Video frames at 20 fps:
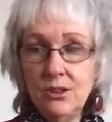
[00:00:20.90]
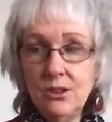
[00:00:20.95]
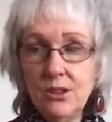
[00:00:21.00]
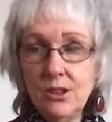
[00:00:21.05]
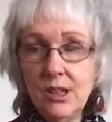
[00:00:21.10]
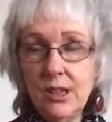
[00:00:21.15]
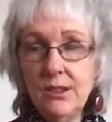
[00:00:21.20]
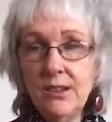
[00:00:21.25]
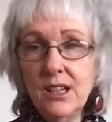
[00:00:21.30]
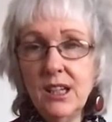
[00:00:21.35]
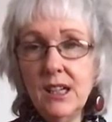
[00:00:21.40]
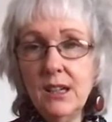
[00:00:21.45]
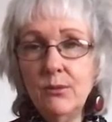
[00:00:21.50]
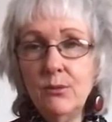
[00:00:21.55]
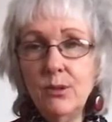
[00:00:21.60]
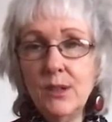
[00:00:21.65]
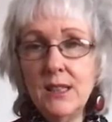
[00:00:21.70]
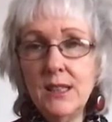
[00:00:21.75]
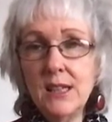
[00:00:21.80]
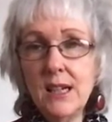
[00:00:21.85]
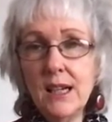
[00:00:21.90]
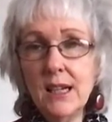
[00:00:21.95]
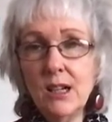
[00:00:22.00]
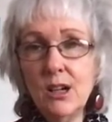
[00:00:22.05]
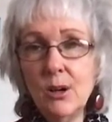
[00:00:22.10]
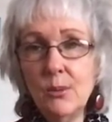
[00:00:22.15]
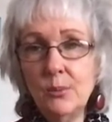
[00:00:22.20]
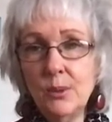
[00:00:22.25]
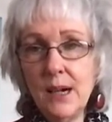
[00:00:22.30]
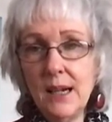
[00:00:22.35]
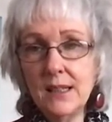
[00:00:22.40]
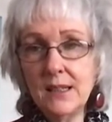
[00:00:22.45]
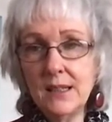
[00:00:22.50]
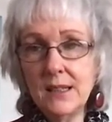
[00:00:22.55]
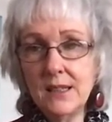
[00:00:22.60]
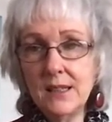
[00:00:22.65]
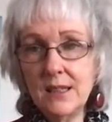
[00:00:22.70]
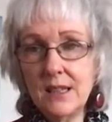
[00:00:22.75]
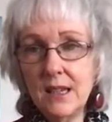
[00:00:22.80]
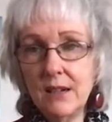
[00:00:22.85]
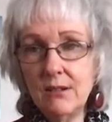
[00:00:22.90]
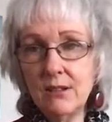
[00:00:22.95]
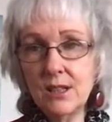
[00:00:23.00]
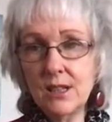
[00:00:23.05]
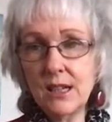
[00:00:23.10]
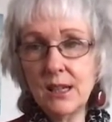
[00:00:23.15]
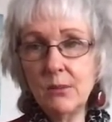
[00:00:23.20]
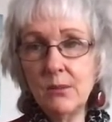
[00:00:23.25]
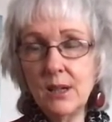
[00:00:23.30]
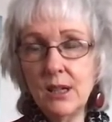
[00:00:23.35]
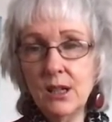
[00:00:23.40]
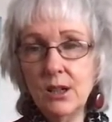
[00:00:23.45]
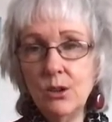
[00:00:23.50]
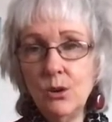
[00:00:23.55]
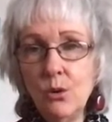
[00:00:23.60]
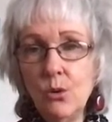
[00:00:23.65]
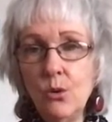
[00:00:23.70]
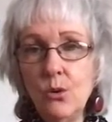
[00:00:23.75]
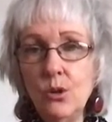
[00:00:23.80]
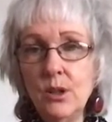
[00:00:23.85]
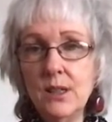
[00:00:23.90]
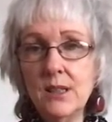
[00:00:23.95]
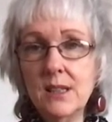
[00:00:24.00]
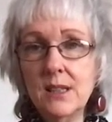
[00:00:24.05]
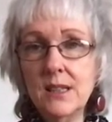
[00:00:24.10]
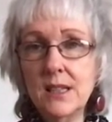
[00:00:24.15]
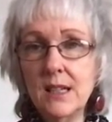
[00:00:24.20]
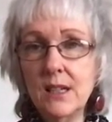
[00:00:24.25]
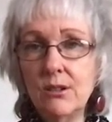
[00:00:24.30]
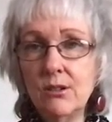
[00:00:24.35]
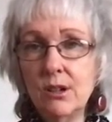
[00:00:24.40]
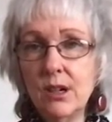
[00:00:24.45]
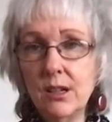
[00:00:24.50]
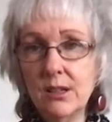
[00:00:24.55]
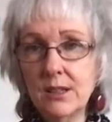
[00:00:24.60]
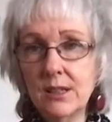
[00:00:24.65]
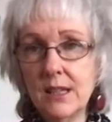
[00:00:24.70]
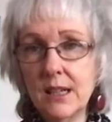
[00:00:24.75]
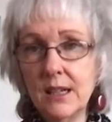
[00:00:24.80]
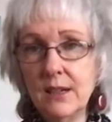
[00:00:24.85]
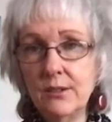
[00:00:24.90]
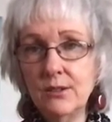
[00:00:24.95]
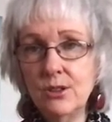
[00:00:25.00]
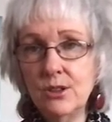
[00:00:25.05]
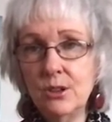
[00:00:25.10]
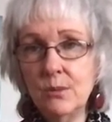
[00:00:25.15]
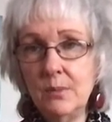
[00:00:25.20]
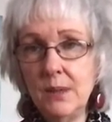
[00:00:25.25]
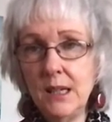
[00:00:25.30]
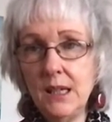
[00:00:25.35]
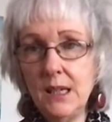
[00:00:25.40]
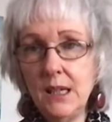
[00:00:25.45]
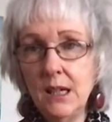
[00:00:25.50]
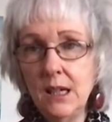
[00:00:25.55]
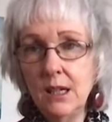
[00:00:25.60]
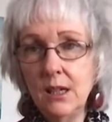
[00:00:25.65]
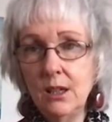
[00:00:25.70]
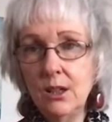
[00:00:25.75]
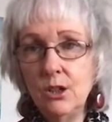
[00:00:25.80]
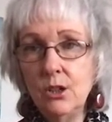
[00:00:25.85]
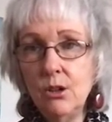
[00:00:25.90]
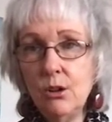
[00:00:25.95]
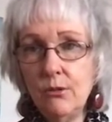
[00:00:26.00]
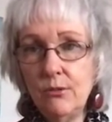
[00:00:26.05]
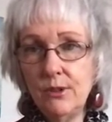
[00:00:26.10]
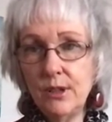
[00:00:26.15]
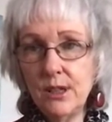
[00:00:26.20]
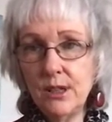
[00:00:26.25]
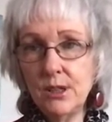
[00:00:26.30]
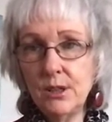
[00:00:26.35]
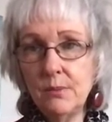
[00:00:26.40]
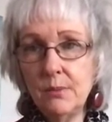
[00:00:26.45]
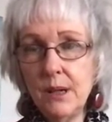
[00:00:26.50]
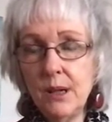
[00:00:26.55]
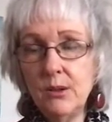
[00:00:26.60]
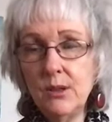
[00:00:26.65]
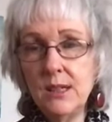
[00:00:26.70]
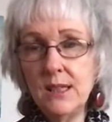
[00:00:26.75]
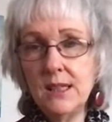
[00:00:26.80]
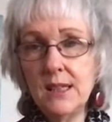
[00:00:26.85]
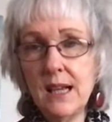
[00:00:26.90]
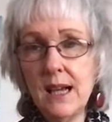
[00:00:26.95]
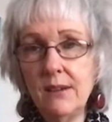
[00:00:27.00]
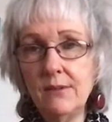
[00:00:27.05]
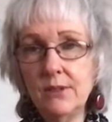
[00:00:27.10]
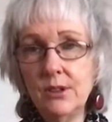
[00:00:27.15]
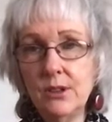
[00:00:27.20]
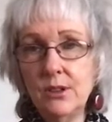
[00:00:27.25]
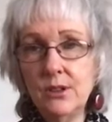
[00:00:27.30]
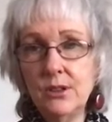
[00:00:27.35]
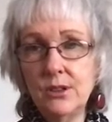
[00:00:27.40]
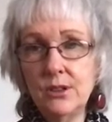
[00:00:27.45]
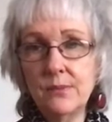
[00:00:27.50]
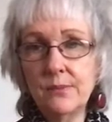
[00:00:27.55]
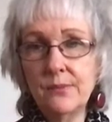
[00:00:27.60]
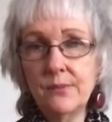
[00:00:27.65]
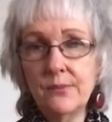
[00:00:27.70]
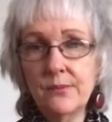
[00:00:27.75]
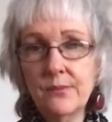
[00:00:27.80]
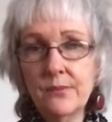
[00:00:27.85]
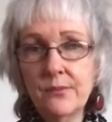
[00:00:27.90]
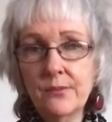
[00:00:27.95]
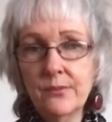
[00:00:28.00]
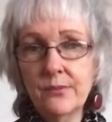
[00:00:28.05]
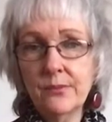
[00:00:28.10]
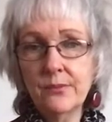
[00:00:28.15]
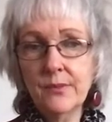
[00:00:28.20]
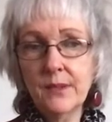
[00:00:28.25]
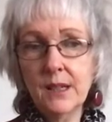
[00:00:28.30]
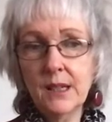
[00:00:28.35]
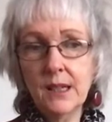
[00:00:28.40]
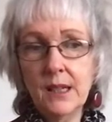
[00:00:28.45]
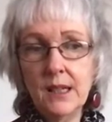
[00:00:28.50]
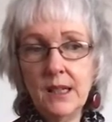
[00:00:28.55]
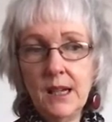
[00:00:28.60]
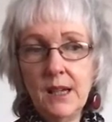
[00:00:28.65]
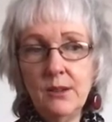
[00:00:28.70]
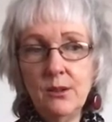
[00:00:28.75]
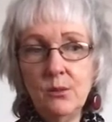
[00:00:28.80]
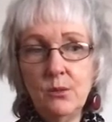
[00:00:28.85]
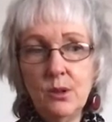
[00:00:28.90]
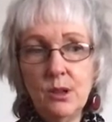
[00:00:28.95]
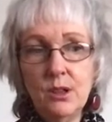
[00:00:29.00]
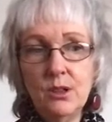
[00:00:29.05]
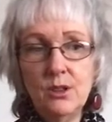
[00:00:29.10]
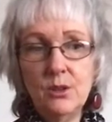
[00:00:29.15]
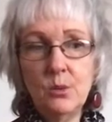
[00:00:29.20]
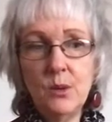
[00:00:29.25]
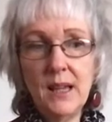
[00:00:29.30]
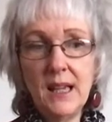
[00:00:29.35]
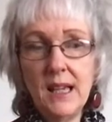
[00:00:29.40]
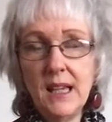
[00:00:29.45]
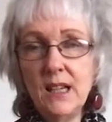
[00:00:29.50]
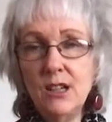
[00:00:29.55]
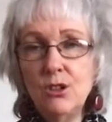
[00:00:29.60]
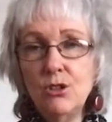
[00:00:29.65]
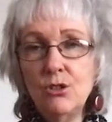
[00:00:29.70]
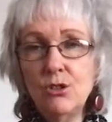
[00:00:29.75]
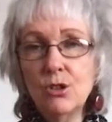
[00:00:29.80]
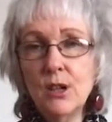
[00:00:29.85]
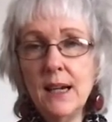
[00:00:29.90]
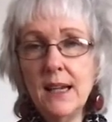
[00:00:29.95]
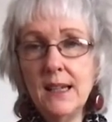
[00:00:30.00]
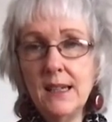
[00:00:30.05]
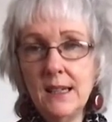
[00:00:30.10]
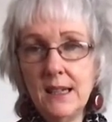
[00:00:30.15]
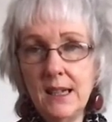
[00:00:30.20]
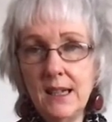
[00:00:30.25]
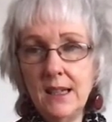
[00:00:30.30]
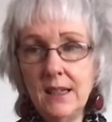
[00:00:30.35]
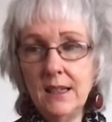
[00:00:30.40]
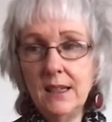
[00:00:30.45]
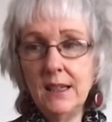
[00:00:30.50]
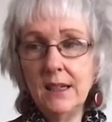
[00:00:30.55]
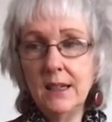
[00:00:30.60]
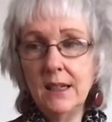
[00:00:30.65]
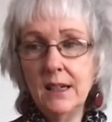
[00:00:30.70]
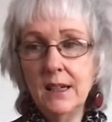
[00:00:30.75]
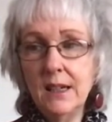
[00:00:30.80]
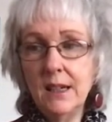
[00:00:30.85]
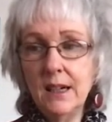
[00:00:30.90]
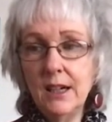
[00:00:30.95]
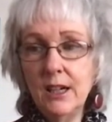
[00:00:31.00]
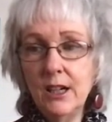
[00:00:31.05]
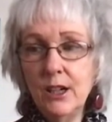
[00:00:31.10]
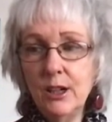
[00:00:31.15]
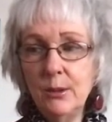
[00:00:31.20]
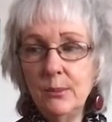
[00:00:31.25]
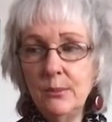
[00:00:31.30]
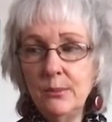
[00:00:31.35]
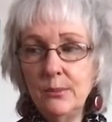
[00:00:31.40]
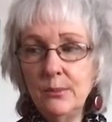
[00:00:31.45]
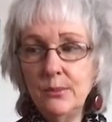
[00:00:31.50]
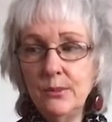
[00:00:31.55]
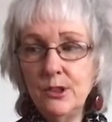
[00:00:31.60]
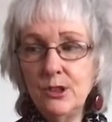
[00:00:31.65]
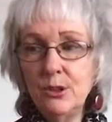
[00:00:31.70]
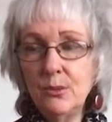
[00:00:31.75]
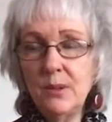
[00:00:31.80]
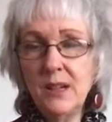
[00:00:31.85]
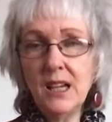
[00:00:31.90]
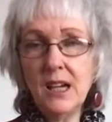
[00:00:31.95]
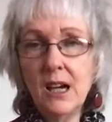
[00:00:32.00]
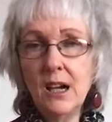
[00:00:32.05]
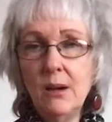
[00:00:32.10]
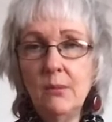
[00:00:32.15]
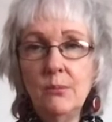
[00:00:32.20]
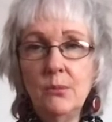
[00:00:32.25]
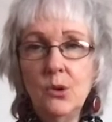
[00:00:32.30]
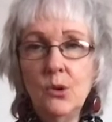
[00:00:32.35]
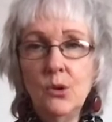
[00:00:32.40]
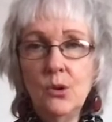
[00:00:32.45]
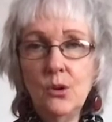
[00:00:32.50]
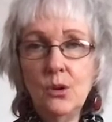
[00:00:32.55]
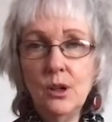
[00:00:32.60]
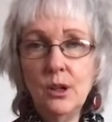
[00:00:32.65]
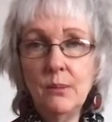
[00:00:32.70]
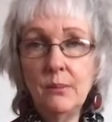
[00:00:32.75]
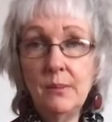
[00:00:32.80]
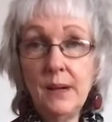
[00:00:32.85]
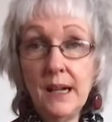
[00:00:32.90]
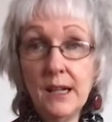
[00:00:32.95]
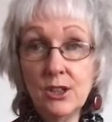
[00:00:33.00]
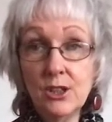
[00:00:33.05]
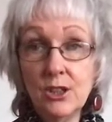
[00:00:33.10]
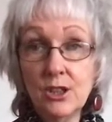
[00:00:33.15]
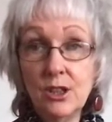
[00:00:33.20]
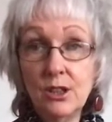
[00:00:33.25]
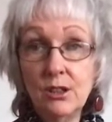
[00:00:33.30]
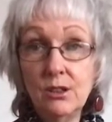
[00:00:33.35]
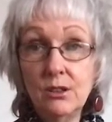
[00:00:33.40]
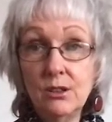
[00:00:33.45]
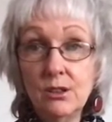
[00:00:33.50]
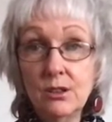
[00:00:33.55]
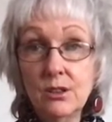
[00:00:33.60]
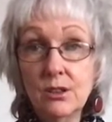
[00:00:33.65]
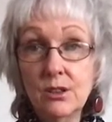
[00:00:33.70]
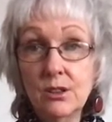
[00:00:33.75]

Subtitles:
I think if we take our practice seriously, we can all consider ourselves to be novice Bodhisattvas. In other words, we're in training to become more compassionate.